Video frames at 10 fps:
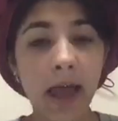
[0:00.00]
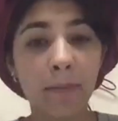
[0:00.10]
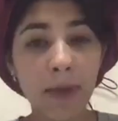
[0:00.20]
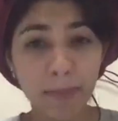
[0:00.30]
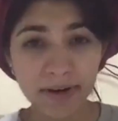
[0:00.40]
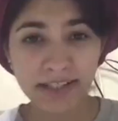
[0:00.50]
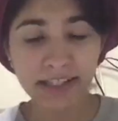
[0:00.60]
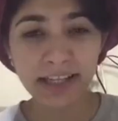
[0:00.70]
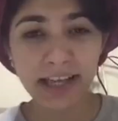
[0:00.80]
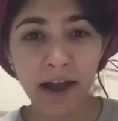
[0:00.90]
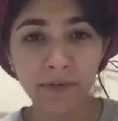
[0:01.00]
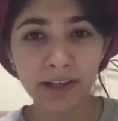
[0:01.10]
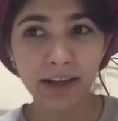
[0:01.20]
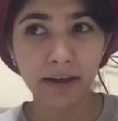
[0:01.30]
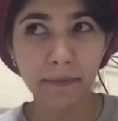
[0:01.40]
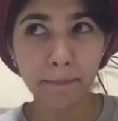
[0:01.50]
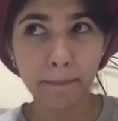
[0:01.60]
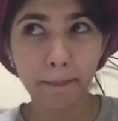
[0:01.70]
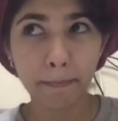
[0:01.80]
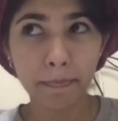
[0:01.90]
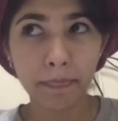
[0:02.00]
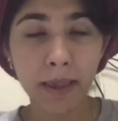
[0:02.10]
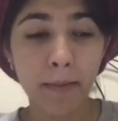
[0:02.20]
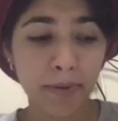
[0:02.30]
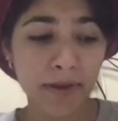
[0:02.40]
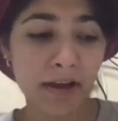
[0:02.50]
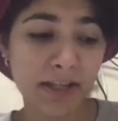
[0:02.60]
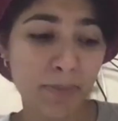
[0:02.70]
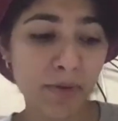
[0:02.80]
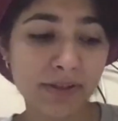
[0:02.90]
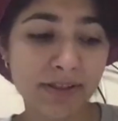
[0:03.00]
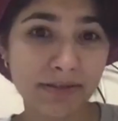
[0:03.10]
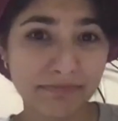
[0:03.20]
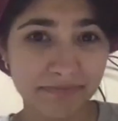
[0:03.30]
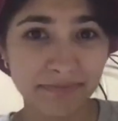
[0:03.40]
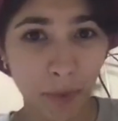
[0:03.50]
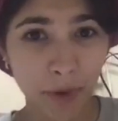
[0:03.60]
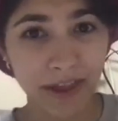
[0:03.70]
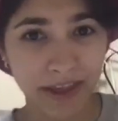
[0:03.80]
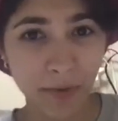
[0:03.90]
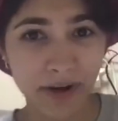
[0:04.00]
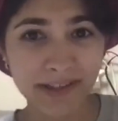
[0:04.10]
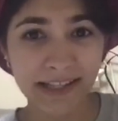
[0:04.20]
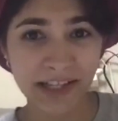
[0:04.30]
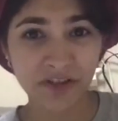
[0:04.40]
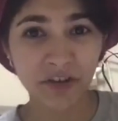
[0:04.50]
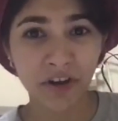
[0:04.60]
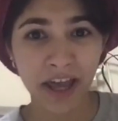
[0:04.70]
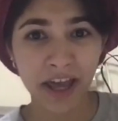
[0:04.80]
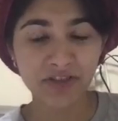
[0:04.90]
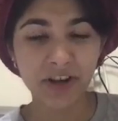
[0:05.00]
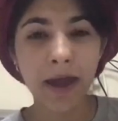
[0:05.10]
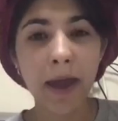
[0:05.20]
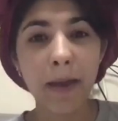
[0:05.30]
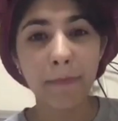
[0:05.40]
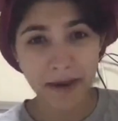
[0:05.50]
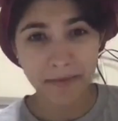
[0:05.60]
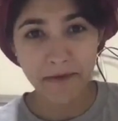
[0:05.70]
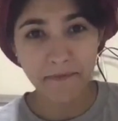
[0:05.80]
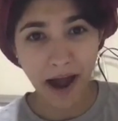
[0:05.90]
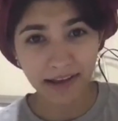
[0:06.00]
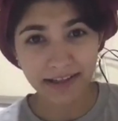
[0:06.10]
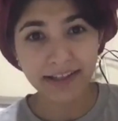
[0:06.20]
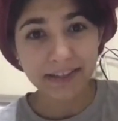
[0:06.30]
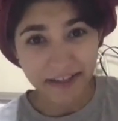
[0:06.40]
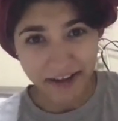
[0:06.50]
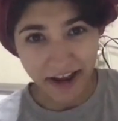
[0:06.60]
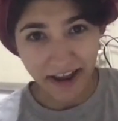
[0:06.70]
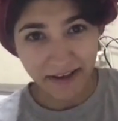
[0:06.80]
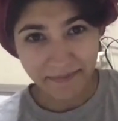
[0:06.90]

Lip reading: Me personally, I feel like being exposed to the way that he was at such a young age made me violent today.